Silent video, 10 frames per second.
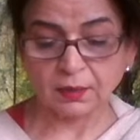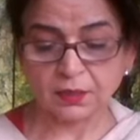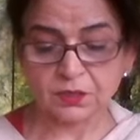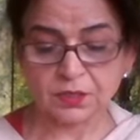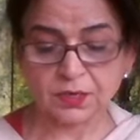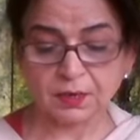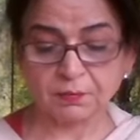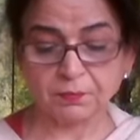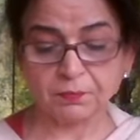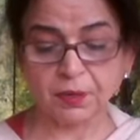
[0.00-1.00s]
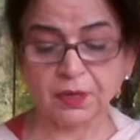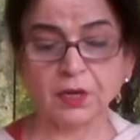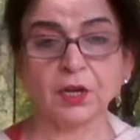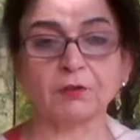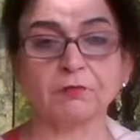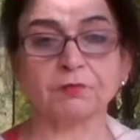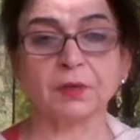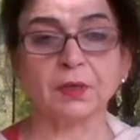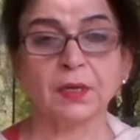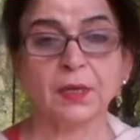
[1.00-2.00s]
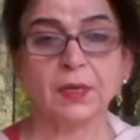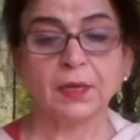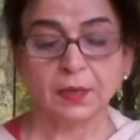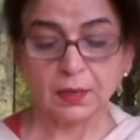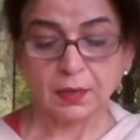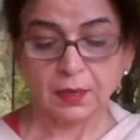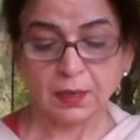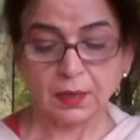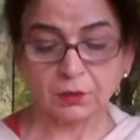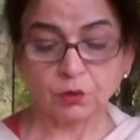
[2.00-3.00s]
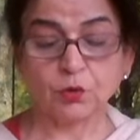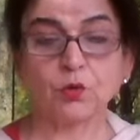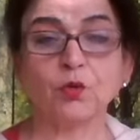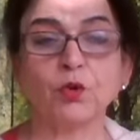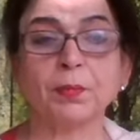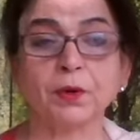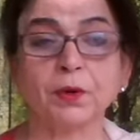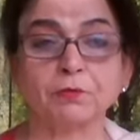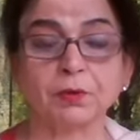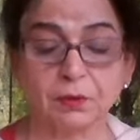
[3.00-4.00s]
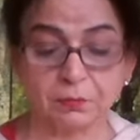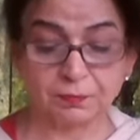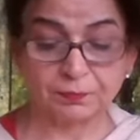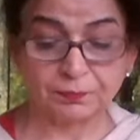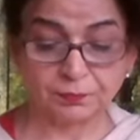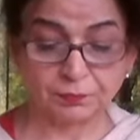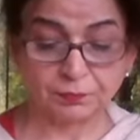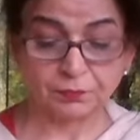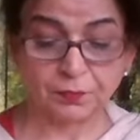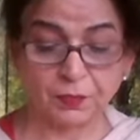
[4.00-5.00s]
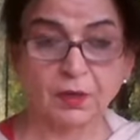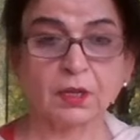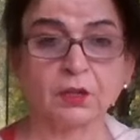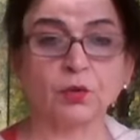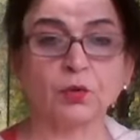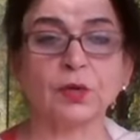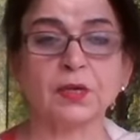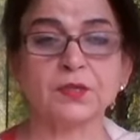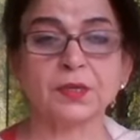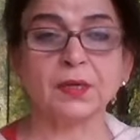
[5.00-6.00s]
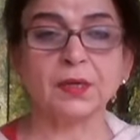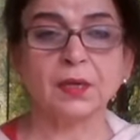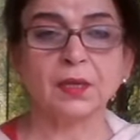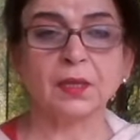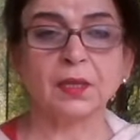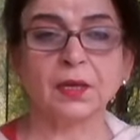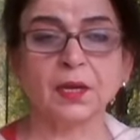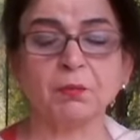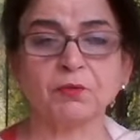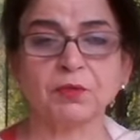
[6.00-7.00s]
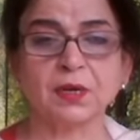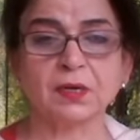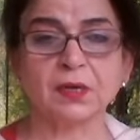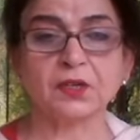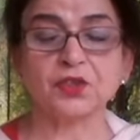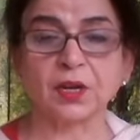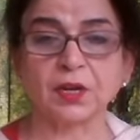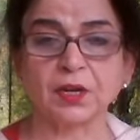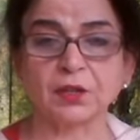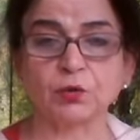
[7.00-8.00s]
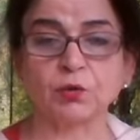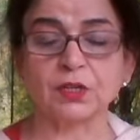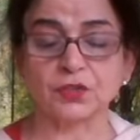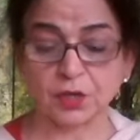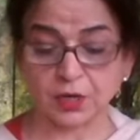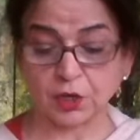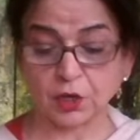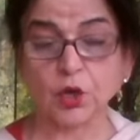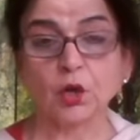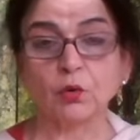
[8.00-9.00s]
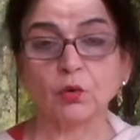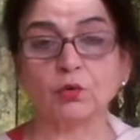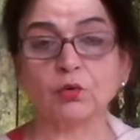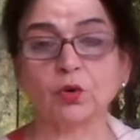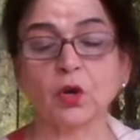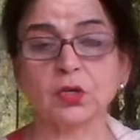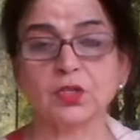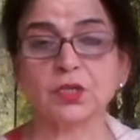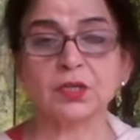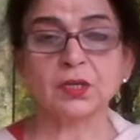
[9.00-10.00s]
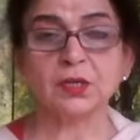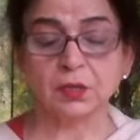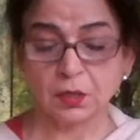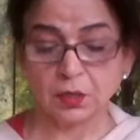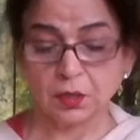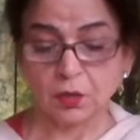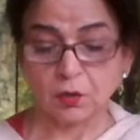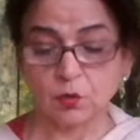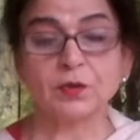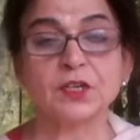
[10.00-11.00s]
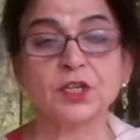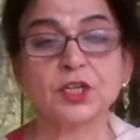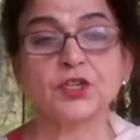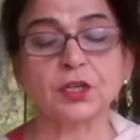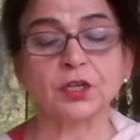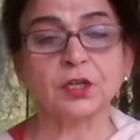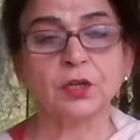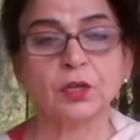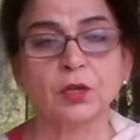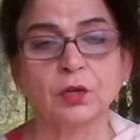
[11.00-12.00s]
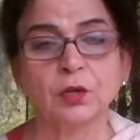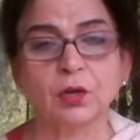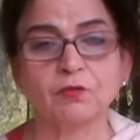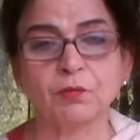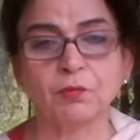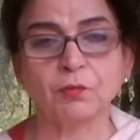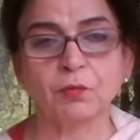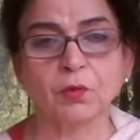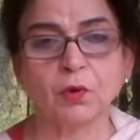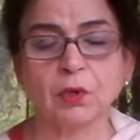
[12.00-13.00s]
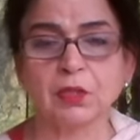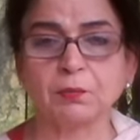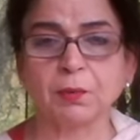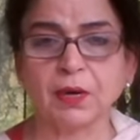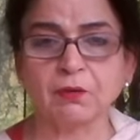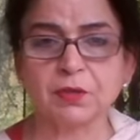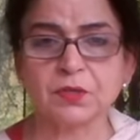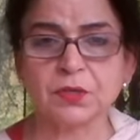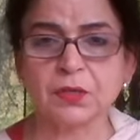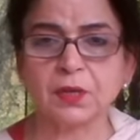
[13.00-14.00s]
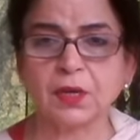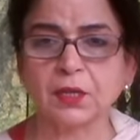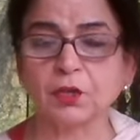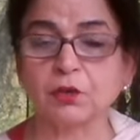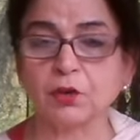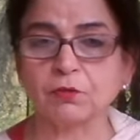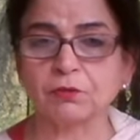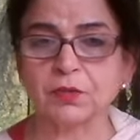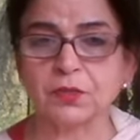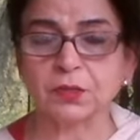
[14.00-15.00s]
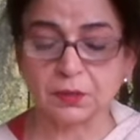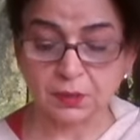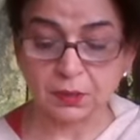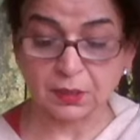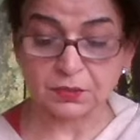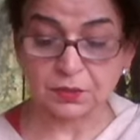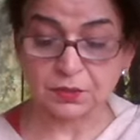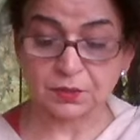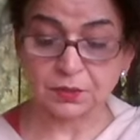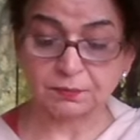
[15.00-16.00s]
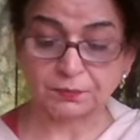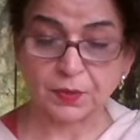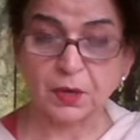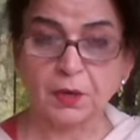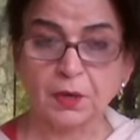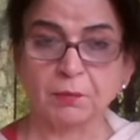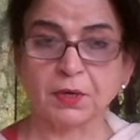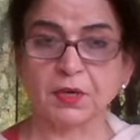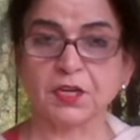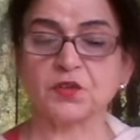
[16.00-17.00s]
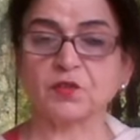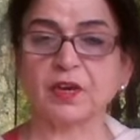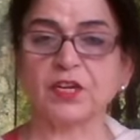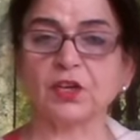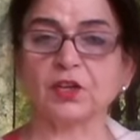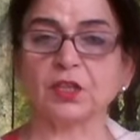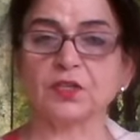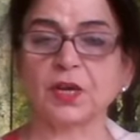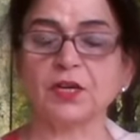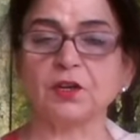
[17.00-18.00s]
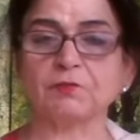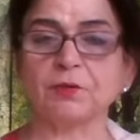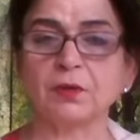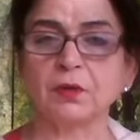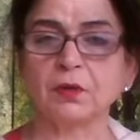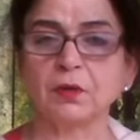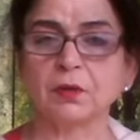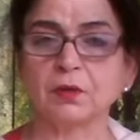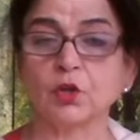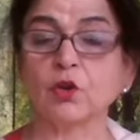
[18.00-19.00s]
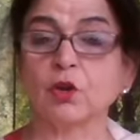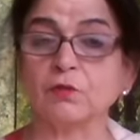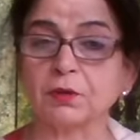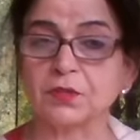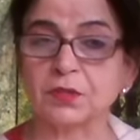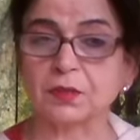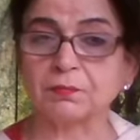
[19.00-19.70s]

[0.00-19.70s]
this is a beginning of a, a Dron Parva. And Dron is a, the name of that Acharya, Dronacharya, who taught, who was a teacher of all the Pandavas and the Kauravas, the cousins. But he's fighting on the side of the Kauravas.